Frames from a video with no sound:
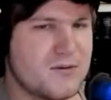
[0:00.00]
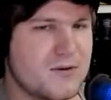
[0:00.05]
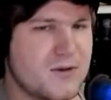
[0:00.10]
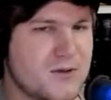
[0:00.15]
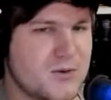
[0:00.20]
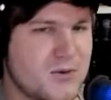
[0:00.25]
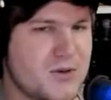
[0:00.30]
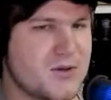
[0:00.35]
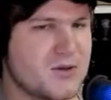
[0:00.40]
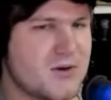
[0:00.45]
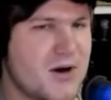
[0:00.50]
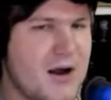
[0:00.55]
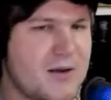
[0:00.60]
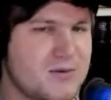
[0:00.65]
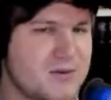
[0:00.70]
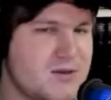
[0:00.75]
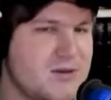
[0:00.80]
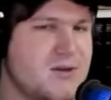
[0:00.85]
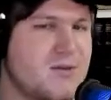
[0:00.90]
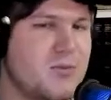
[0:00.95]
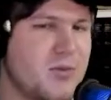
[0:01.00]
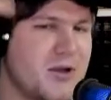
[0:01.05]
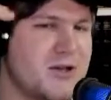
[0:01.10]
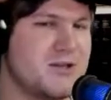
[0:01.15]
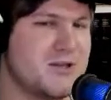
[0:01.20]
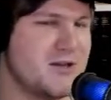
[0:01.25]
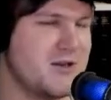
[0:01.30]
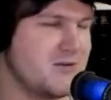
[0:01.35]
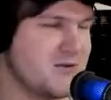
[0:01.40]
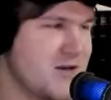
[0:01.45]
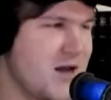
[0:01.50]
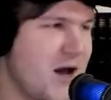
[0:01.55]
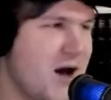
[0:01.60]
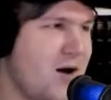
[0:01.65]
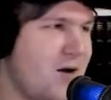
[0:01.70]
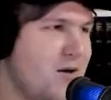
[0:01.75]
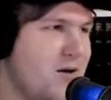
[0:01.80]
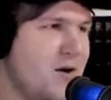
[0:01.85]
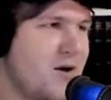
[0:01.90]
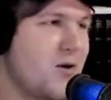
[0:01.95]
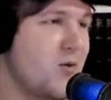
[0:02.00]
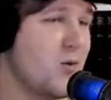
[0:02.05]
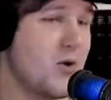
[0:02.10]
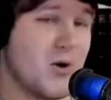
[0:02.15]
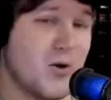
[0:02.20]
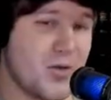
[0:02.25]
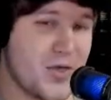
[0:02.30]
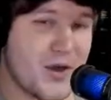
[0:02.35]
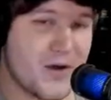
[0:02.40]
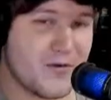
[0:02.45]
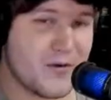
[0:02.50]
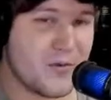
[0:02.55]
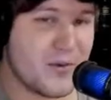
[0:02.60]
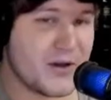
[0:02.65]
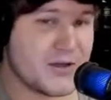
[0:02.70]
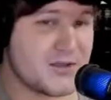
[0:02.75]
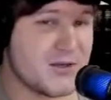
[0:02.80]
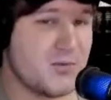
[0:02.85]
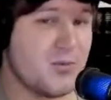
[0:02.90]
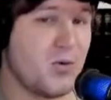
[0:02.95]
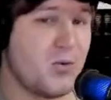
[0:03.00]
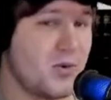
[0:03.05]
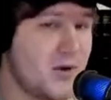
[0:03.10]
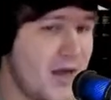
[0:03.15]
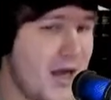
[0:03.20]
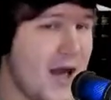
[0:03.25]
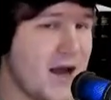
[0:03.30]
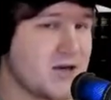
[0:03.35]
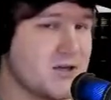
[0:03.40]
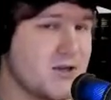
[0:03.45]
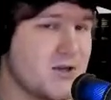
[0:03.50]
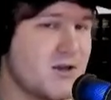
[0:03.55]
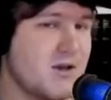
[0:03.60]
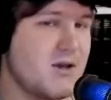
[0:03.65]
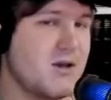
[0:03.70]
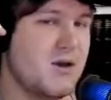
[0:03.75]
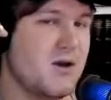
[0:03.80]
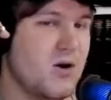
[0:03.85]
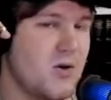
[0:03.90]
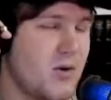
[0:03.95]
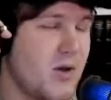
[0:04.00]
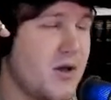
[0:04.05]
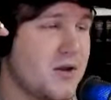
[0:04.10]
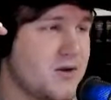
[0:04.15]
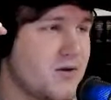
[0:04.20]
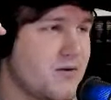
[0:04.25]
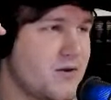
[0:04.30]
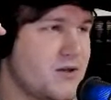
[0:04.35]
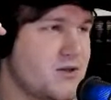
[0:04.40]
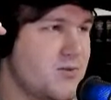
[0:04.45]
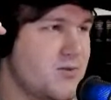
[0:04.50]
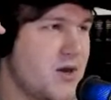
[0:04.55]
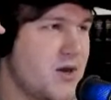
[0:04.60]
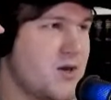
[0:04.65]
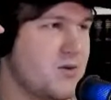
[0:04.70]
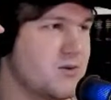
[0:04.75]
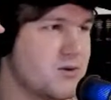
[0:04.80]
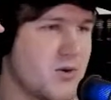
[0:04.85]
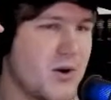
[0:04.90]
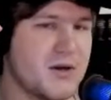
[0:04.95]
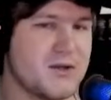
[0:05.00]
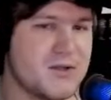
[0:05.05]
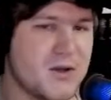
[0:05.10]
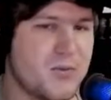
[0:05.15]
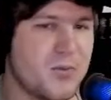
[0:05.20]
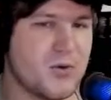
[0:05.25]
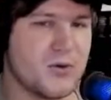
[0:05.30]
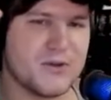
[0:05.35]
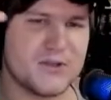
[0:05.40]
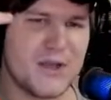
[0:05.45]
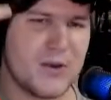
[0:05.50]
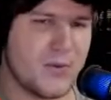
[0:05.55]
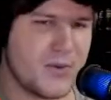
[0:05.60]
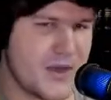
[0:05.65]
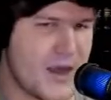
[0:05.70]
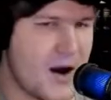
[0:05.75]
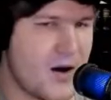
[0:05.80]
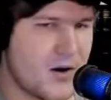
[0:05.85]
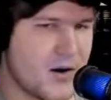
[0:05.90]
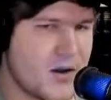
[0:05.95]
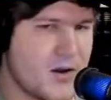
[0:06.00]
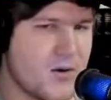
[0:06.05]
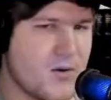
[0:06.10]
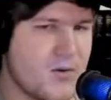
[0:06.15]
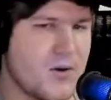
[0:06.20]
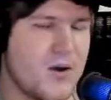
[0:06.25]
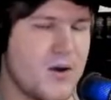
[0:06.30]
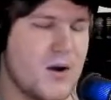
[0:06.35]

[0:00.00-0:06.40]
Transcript: So he describes it simplicity of style. We don't think of him as simple, but he actually, relatively speaking, was quite simple. The same with Garrigou.